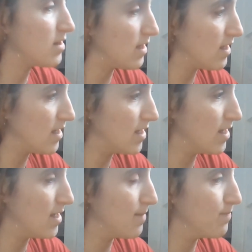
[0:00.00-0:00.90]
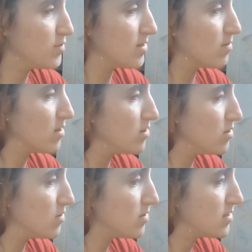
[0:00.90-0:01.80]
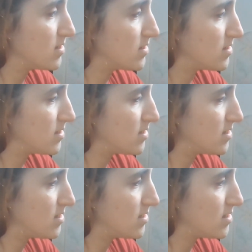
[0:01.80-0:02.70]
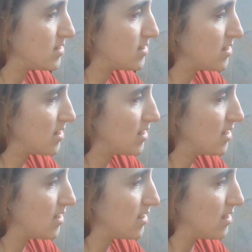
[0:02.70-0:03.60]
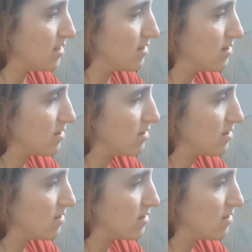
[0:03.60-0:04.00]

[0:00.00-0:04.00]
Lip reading: So I'm going to do stay